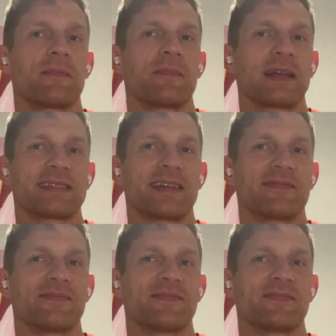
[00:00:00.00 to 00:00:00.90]
that's it.
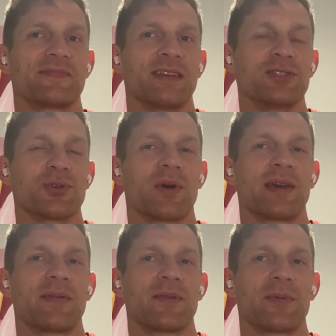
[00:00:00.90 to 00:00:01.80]

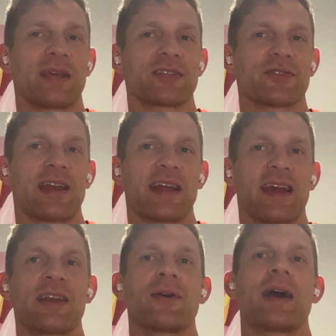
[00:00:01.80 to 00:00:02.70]
Enjoy the week of training.
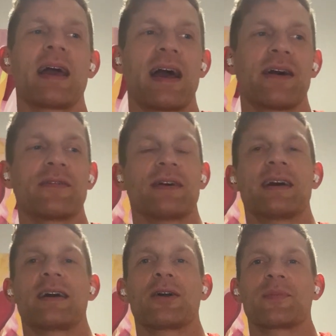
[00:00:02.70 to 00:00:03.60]
I know I have.
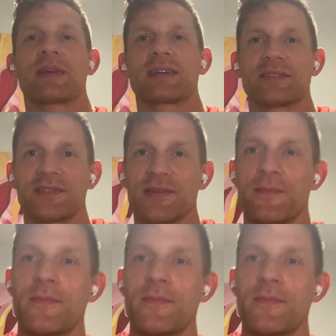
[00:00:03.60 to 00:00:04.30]
I hope you guys do too.